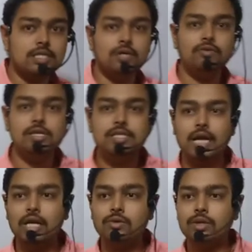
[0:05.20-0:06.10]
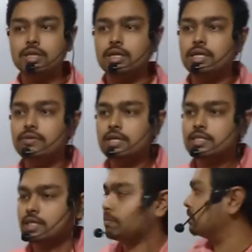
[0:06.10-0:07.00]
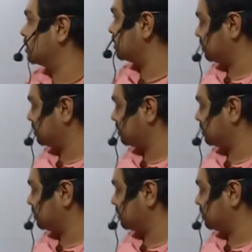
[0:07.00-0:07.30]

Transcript: now we will start with dividends chapter.